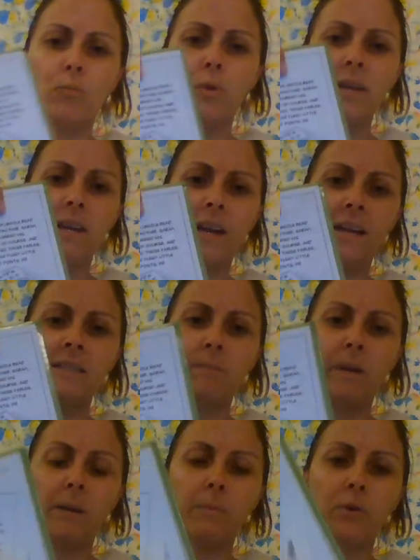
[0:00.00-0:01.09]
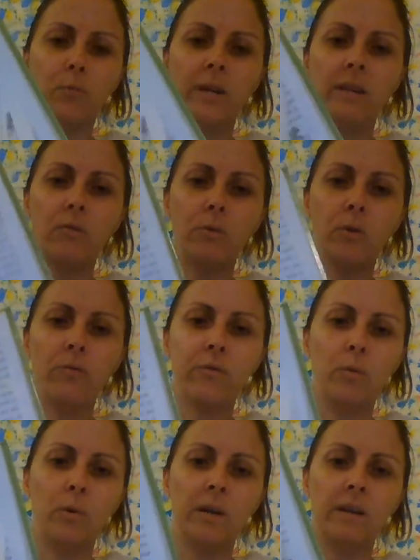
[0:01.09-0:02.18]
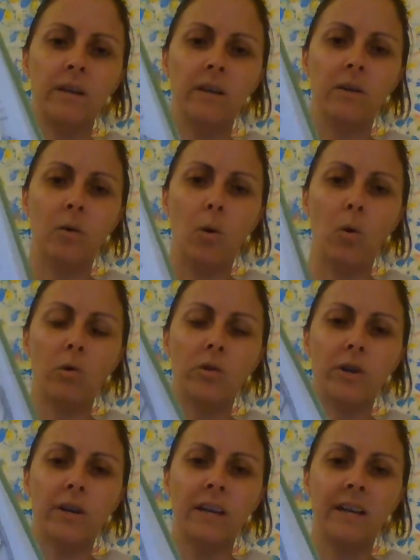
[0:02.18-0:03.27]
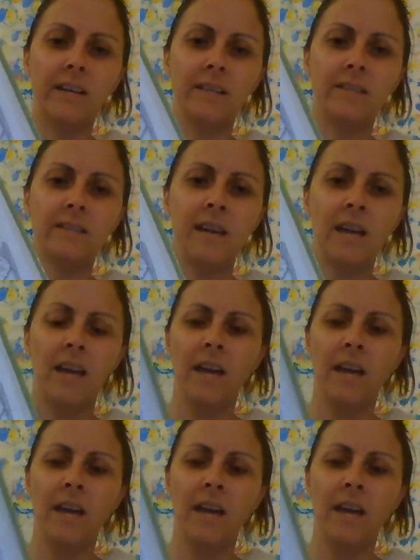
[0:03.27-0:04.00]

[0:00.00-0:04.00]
really nice to be able to read through for, older kids.